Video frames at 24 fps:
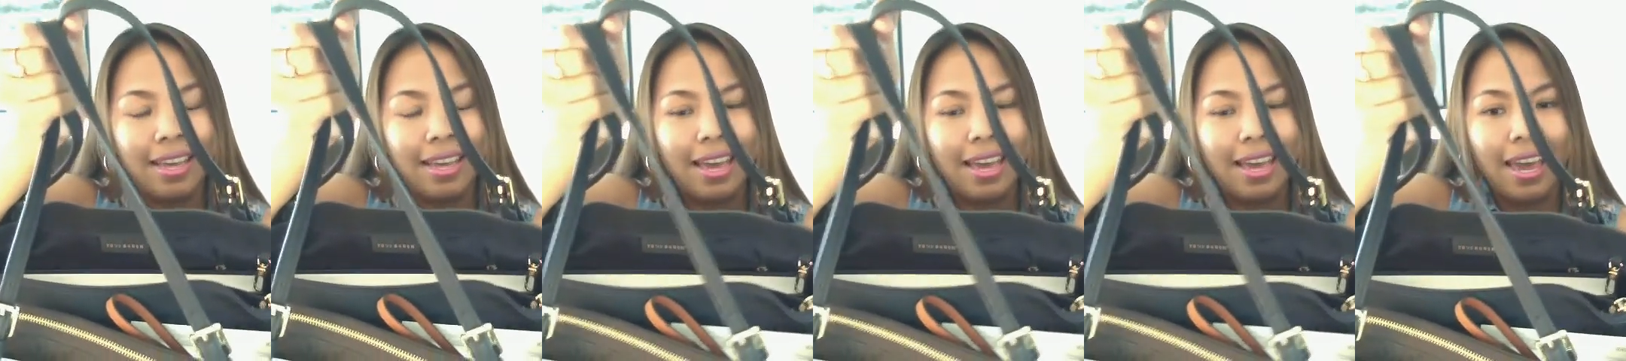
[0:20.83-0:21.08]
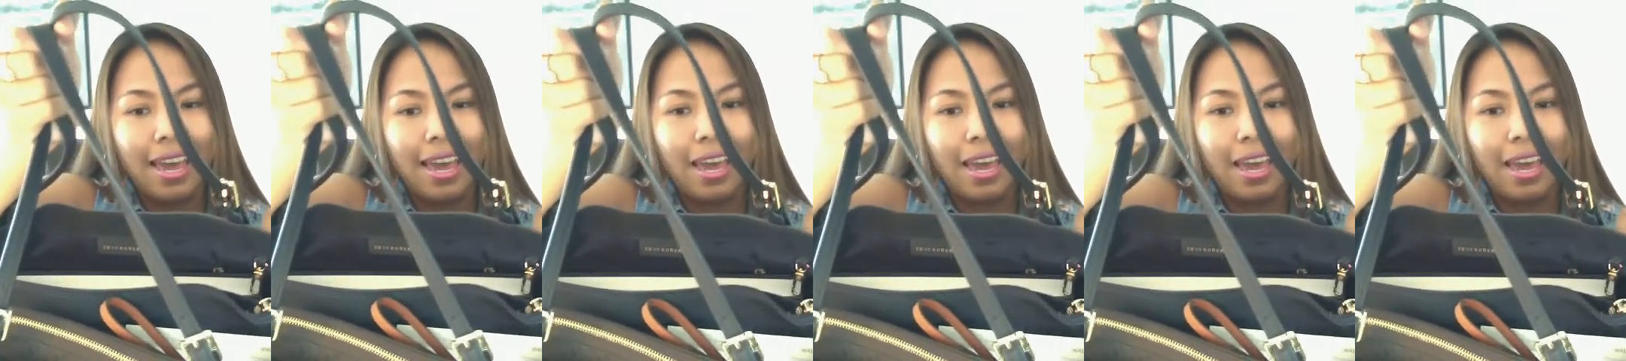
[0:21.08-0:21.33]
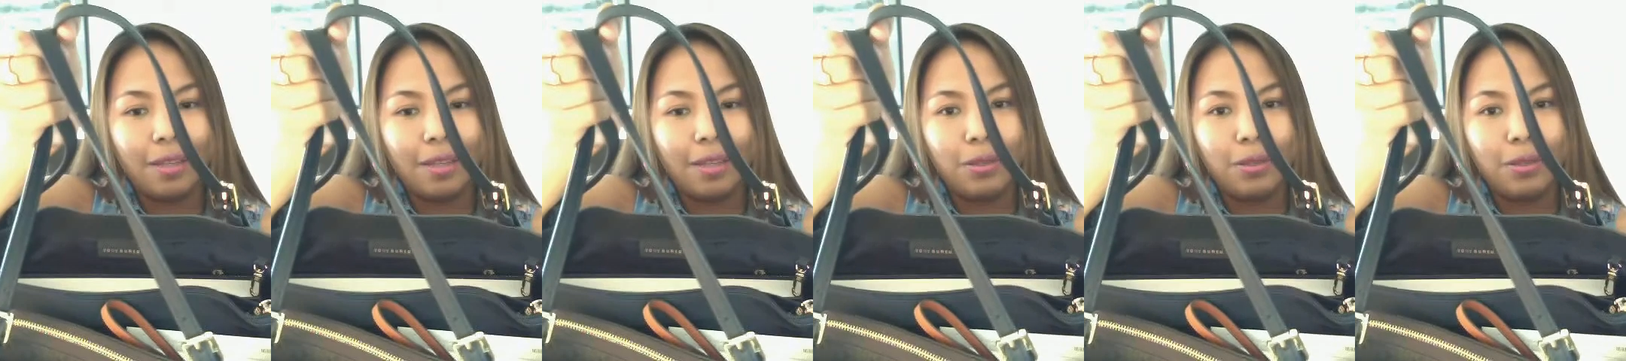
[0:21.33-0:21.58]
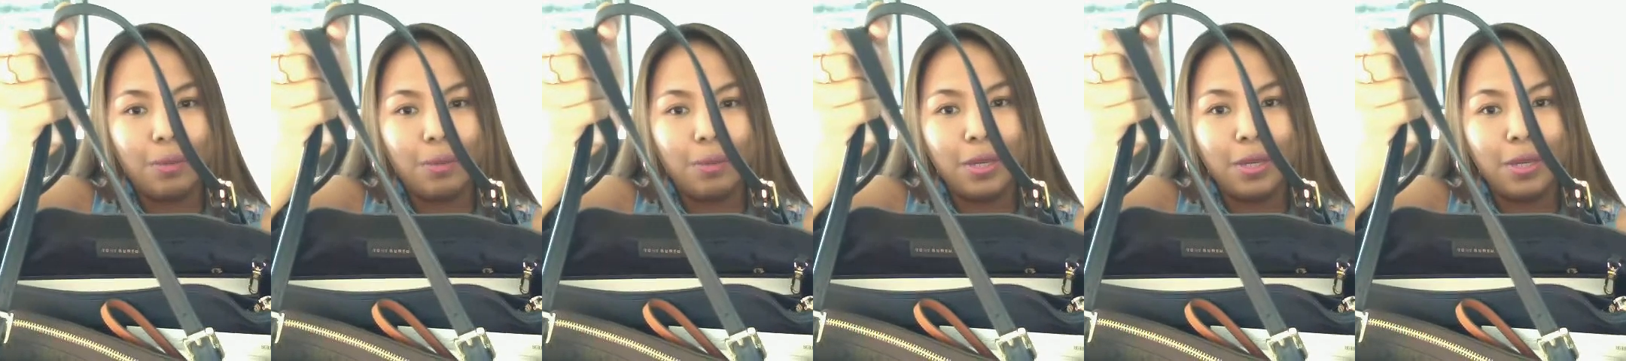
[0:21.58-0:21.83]
and the
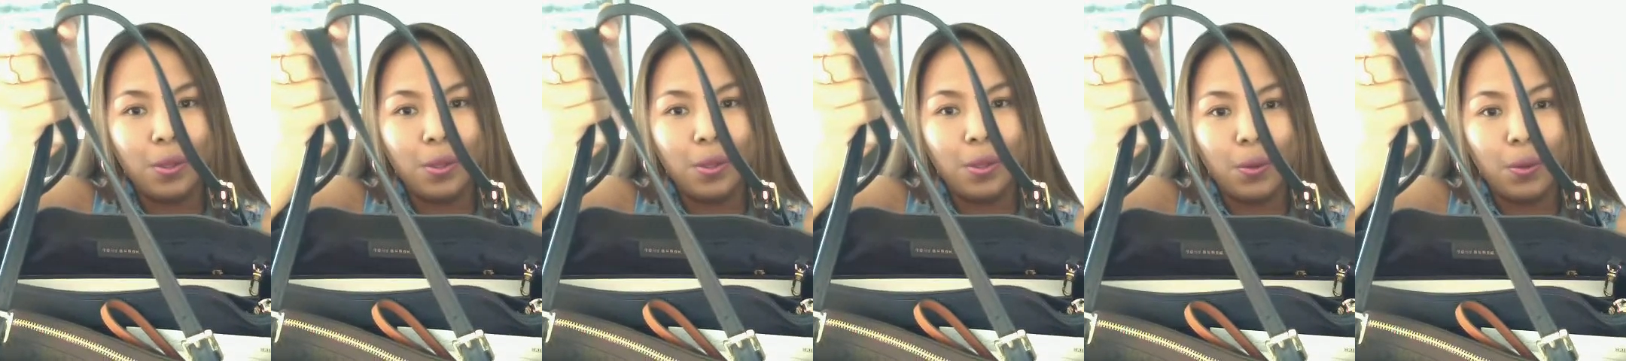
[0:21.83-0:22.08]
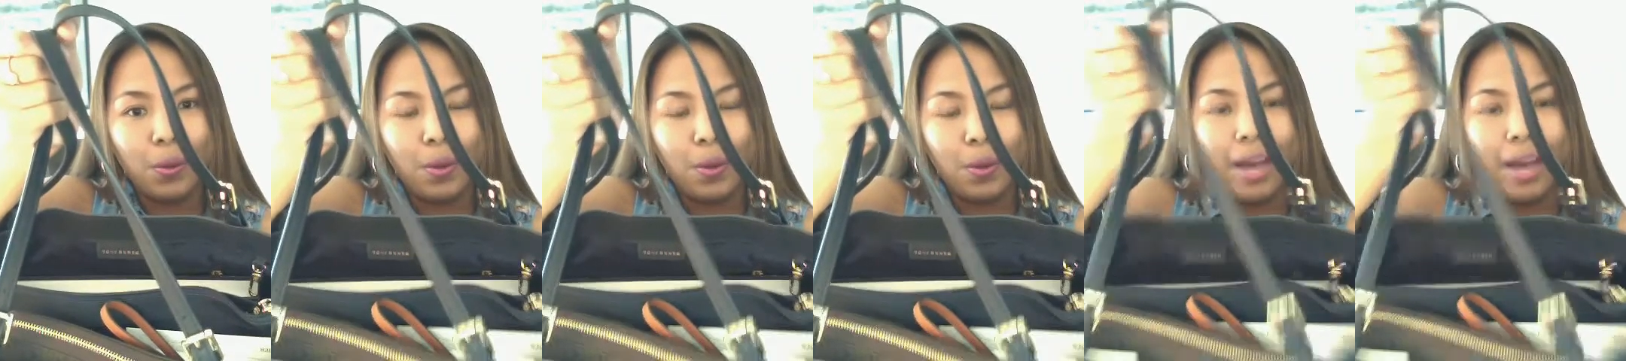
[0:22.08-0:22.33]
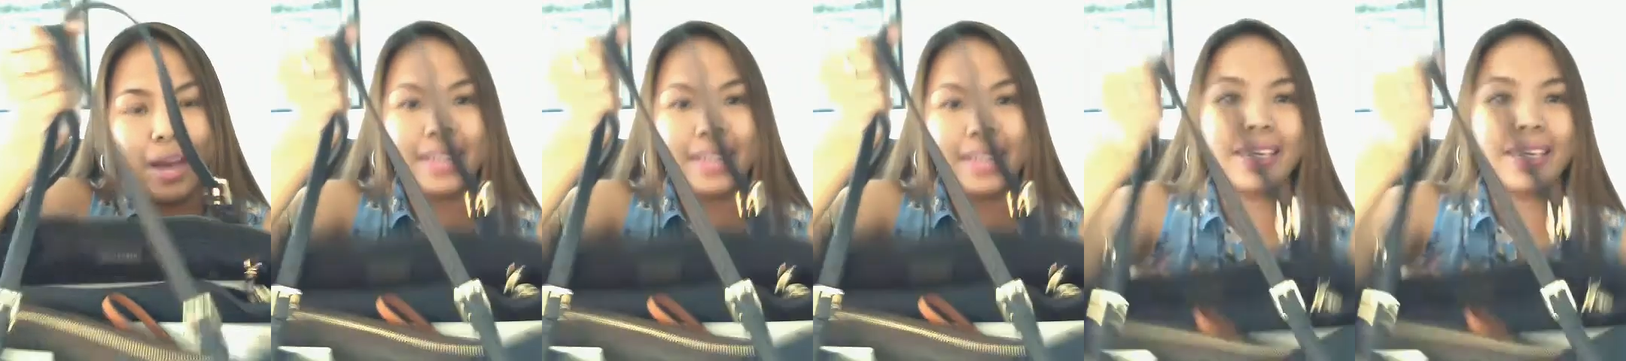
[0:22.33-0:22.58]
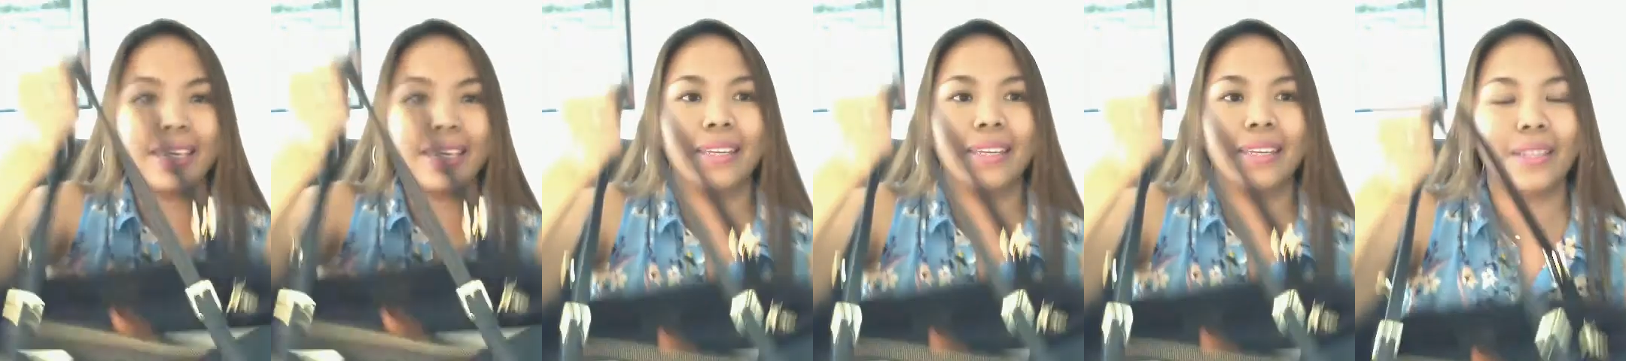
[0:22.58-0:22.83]
middle I
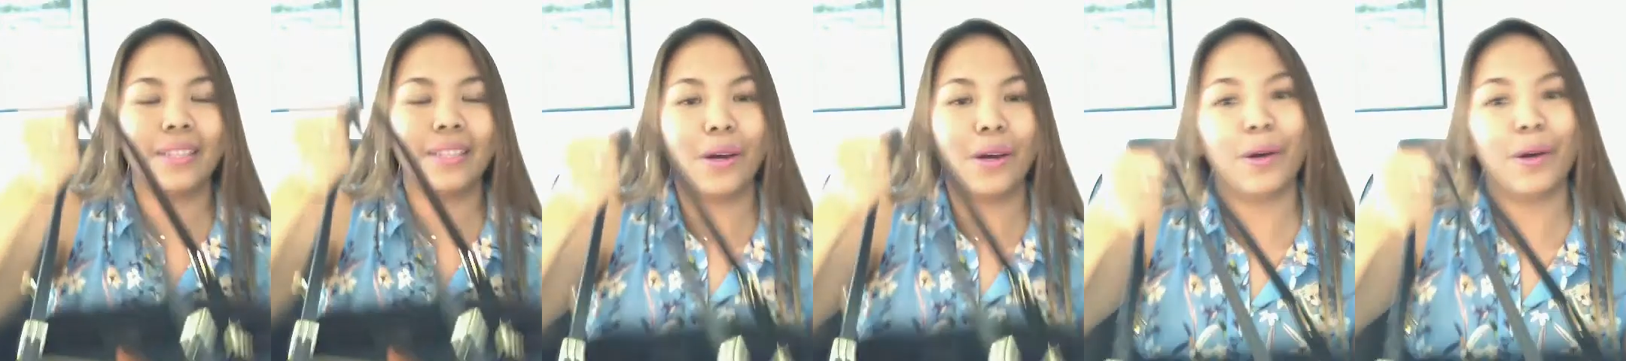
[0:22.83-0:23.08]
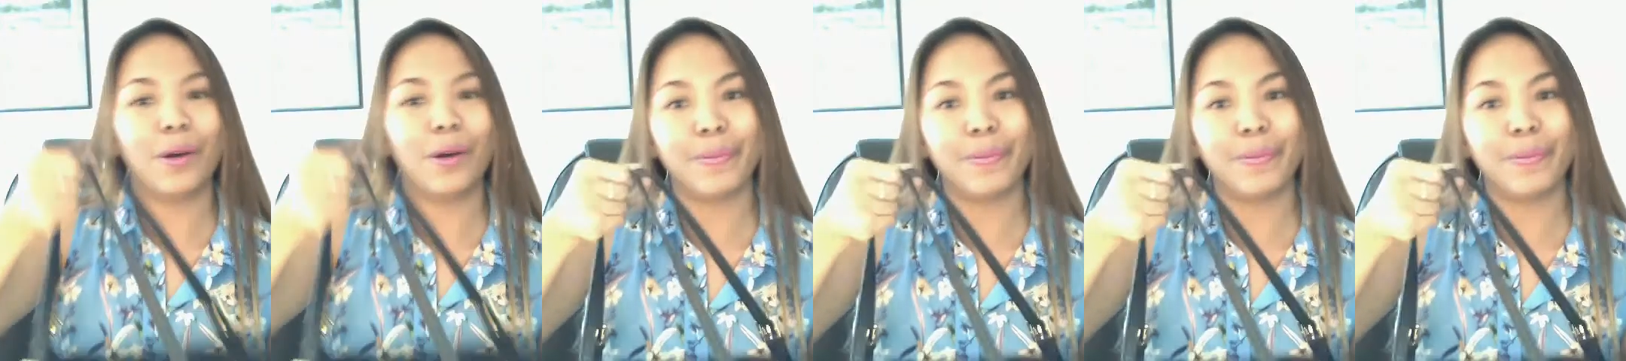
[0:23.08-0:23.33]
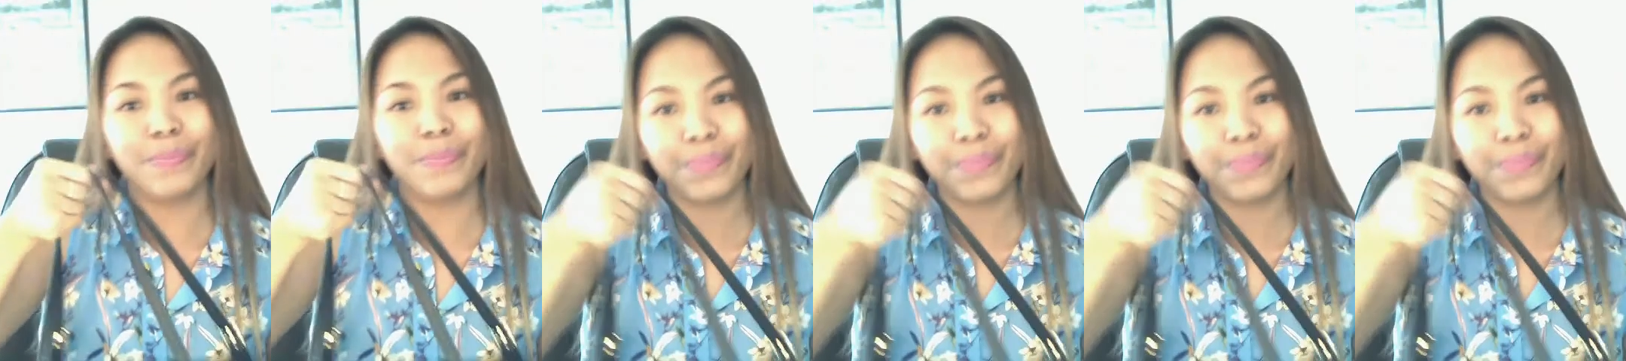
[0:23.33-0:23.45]
can um,